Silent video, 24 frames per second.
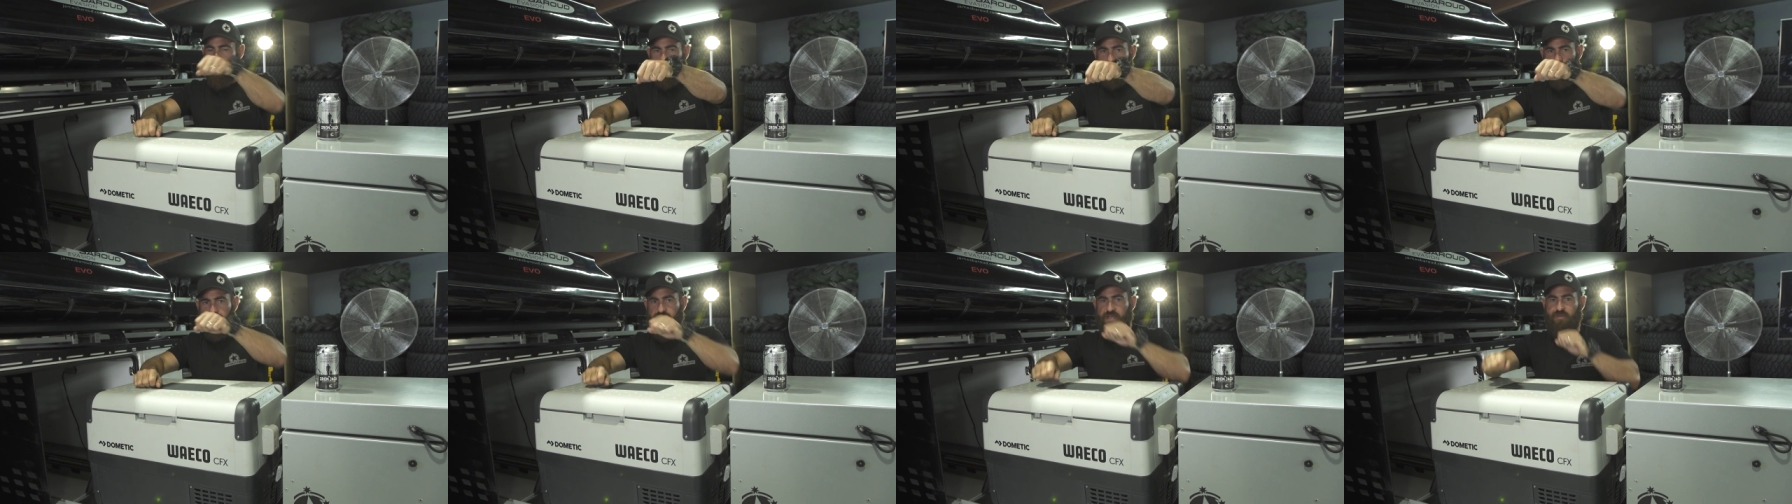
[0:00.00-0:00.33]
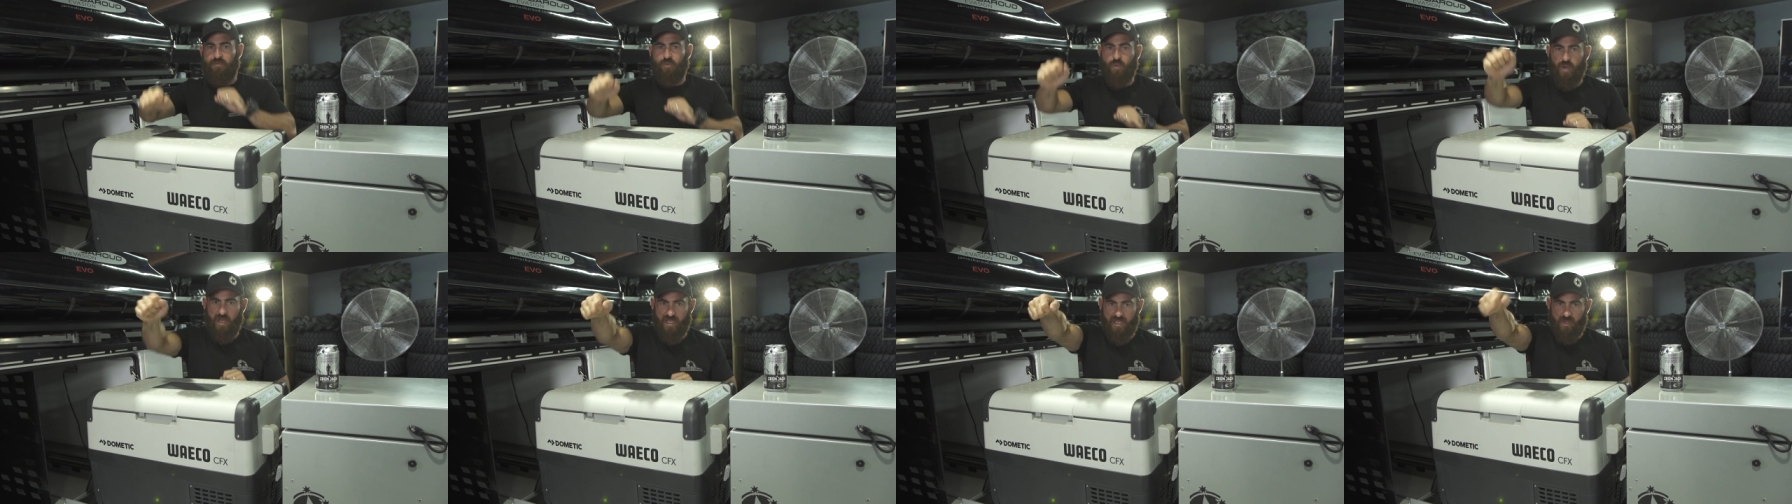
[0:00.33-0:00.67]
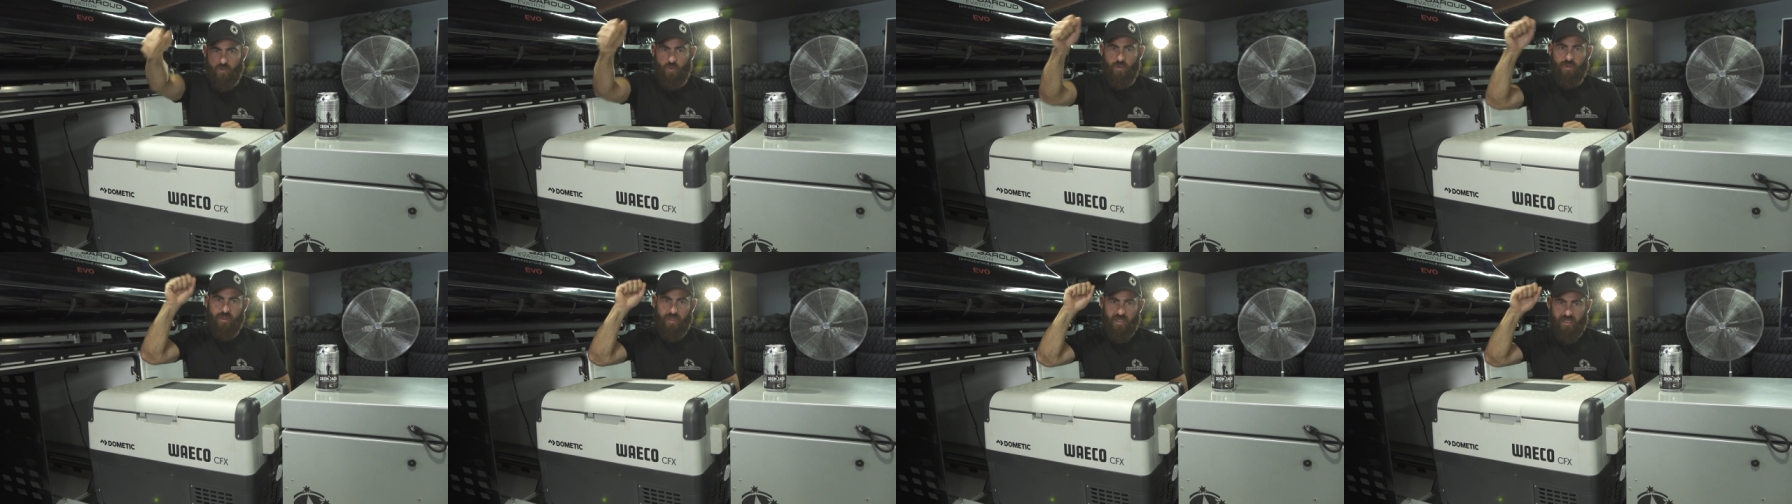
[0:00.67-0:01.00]
whichever way you
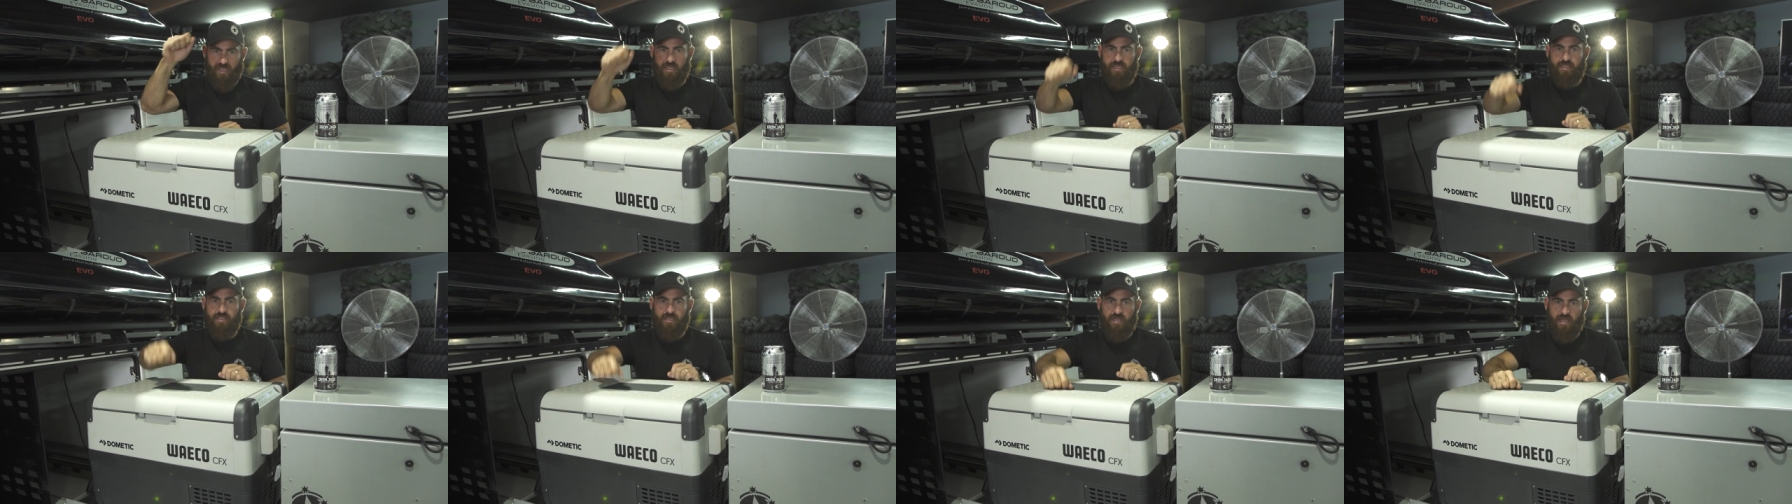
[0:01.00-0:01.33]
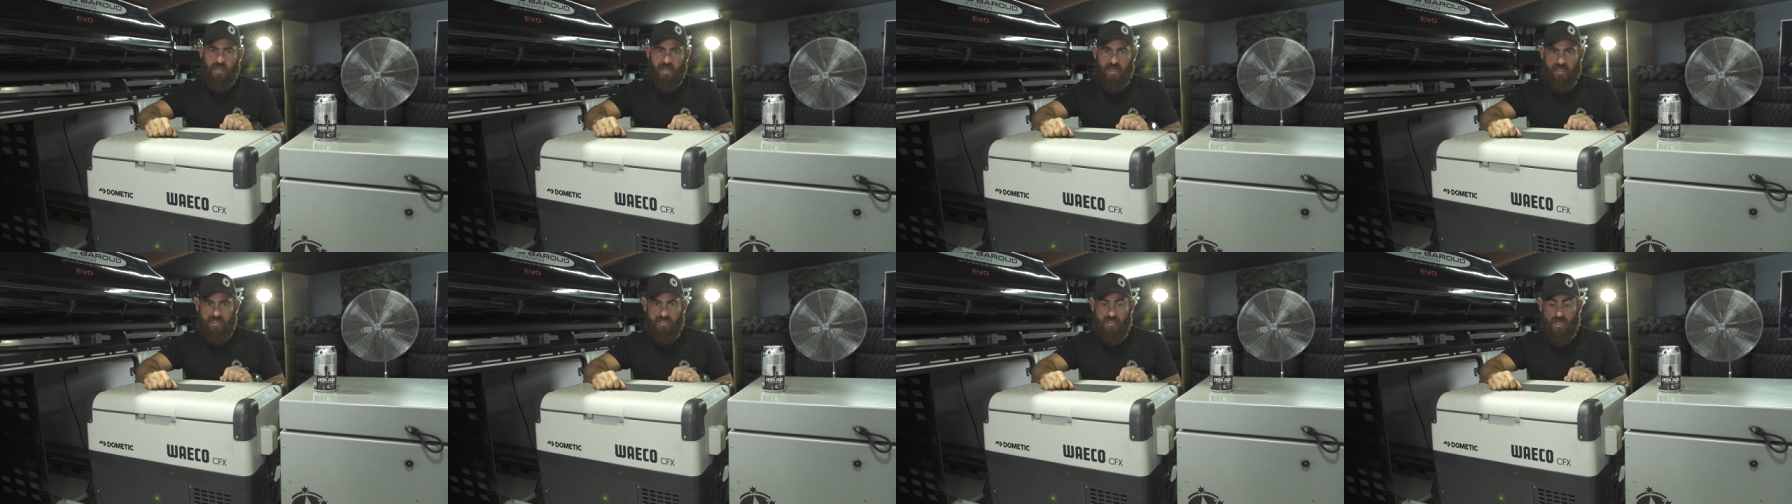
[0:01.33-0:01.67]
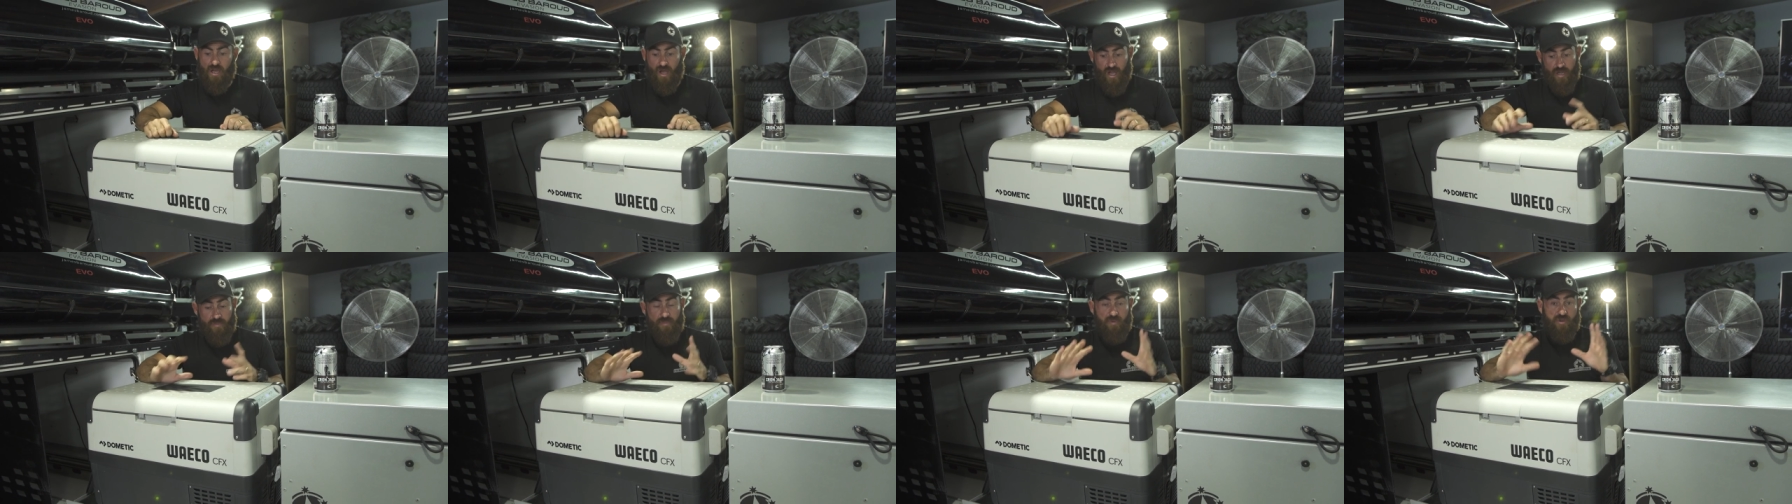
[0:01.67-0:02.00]
want the lid uh,
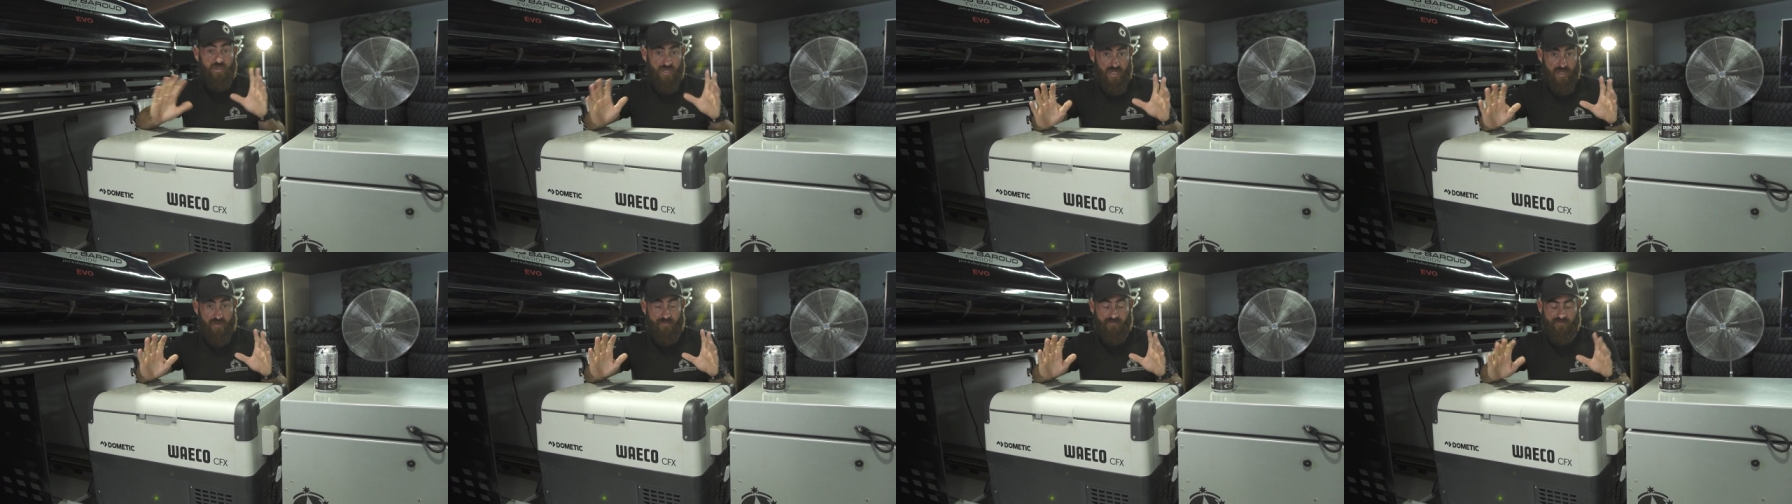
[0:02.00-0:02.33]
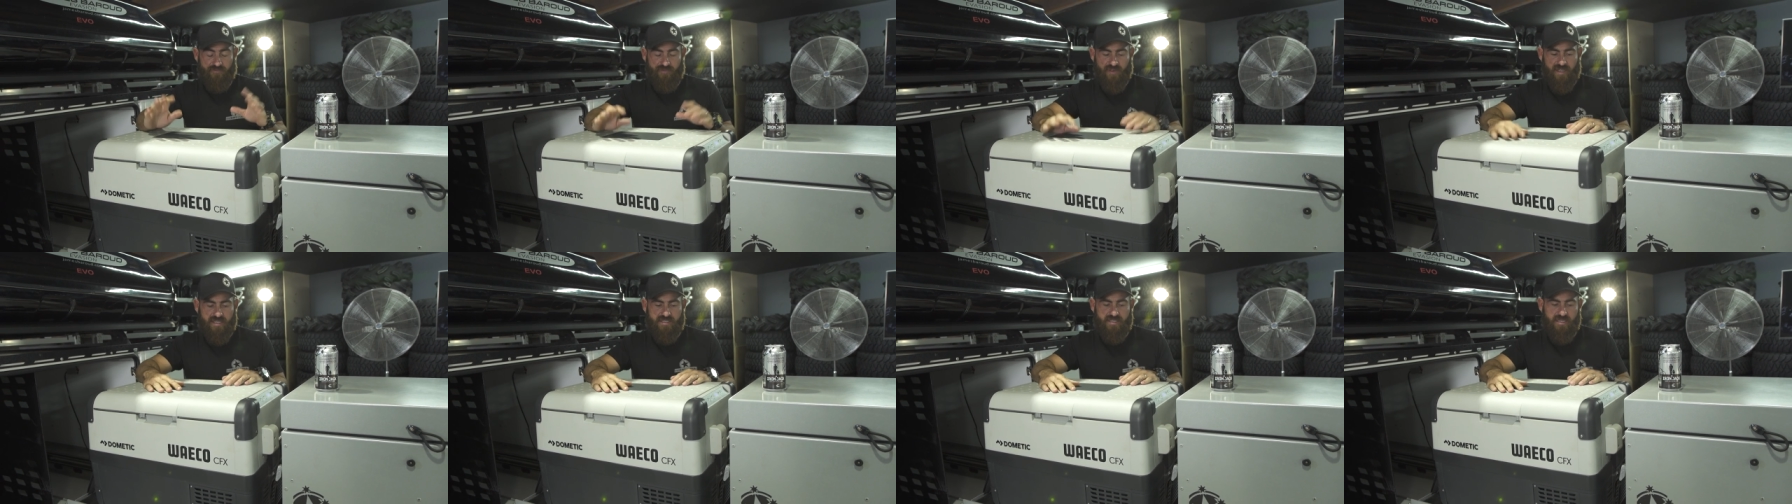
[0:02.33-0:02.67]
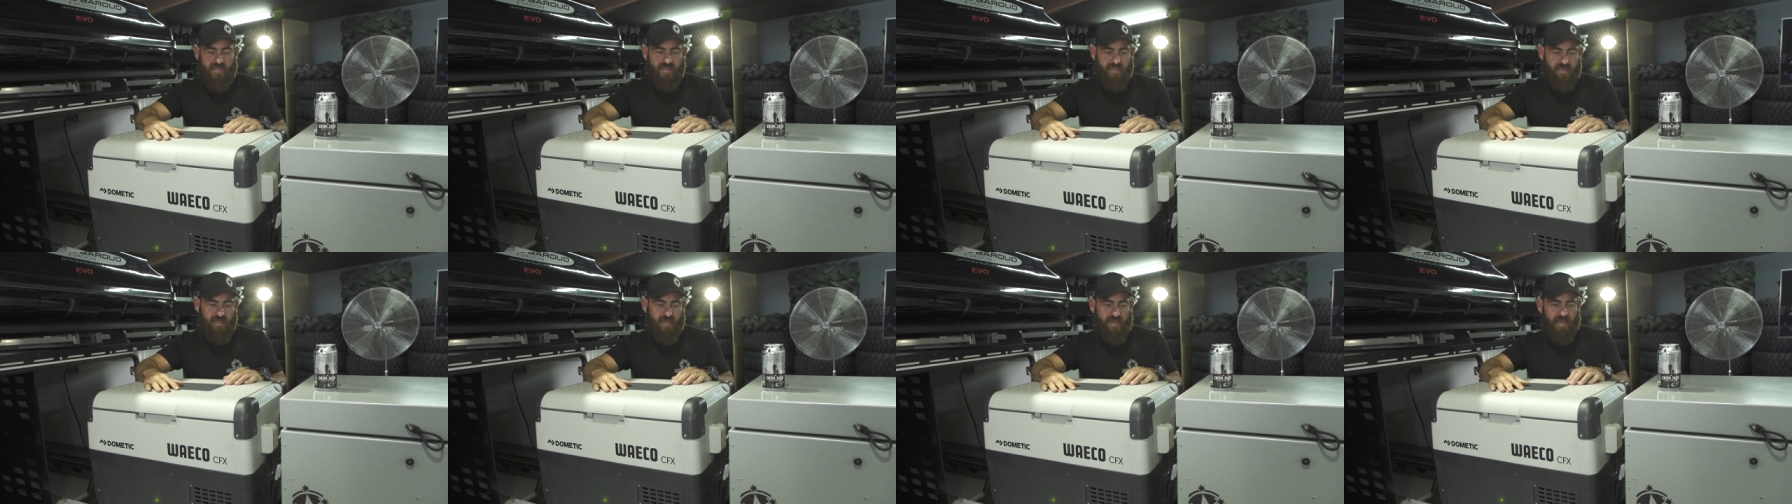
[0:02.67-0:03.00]
to open, you can fix
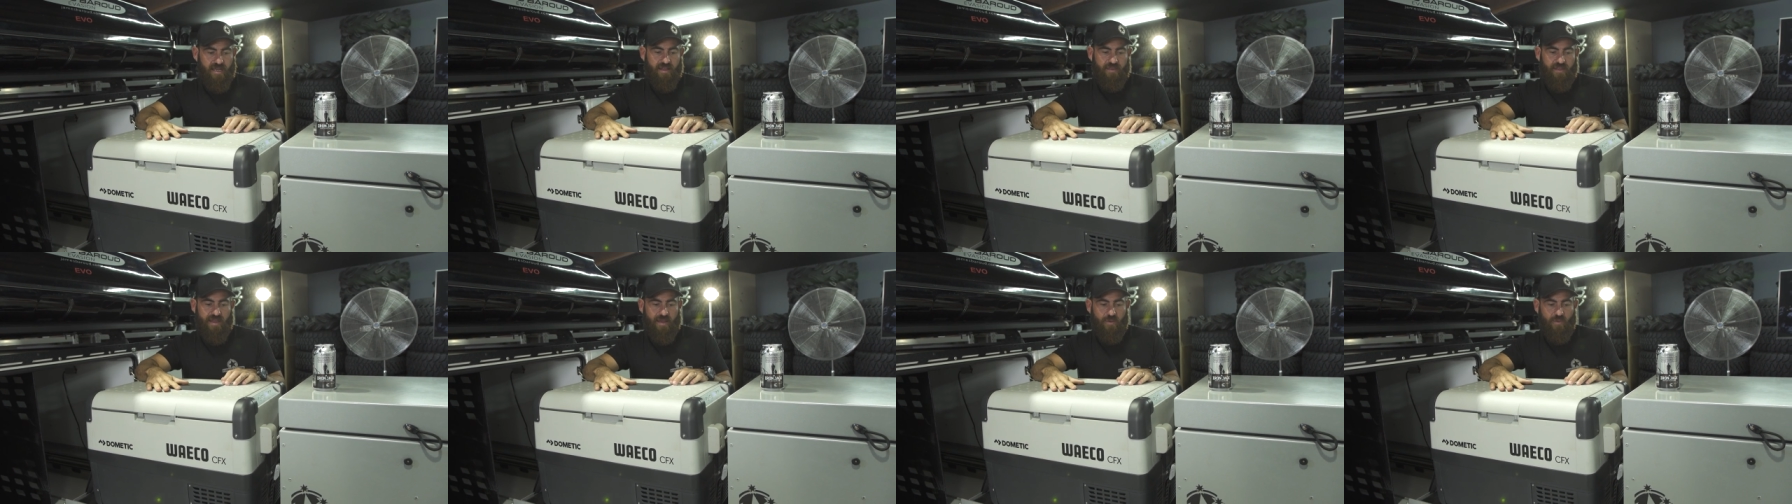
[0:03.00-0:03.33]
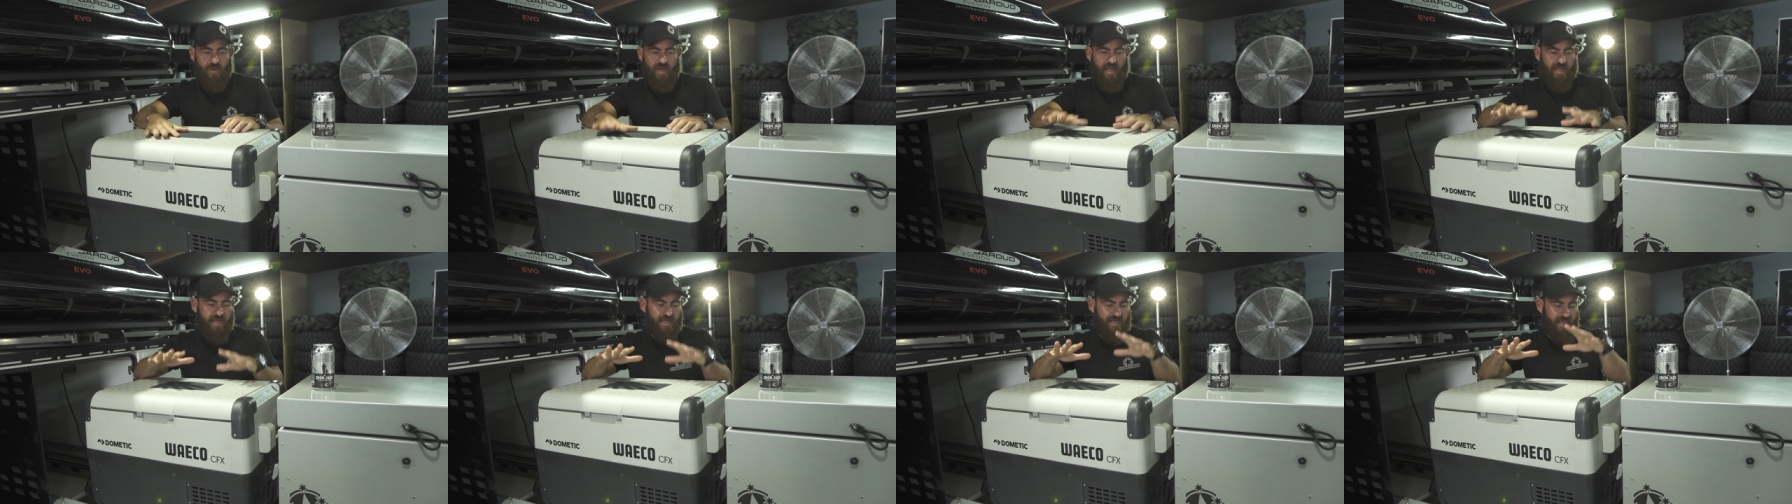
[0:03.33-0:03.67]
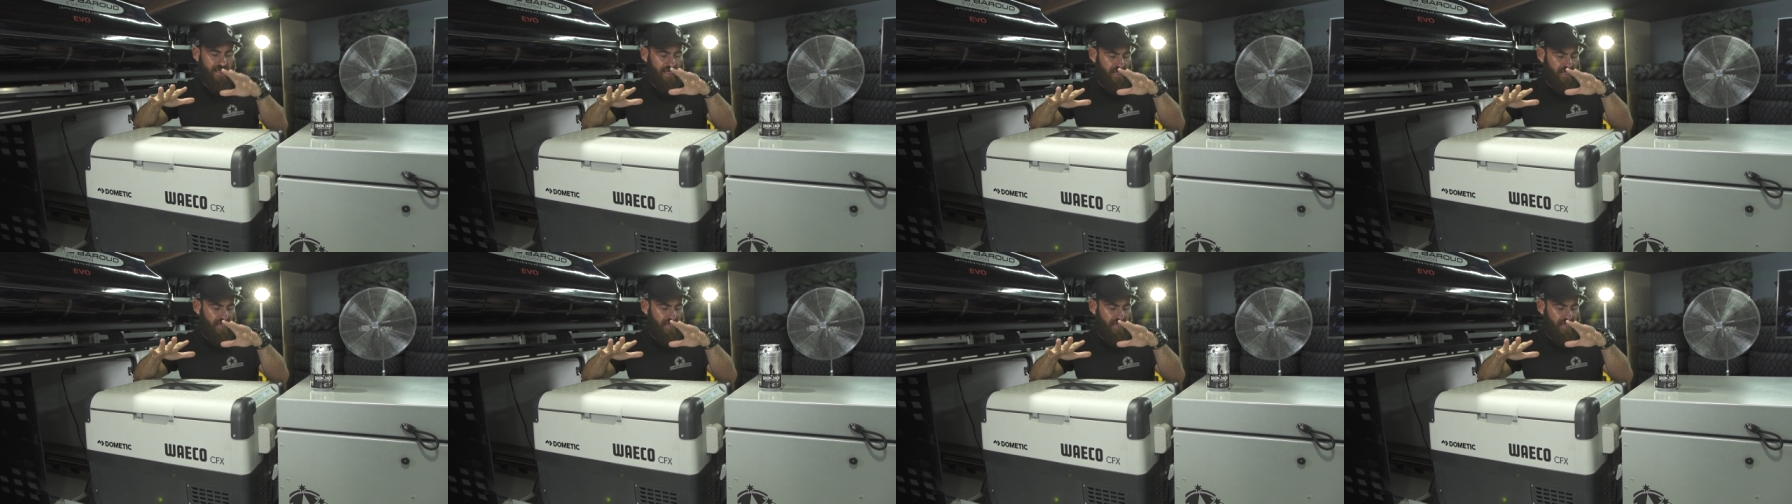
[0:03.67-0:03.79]
it uh, that way.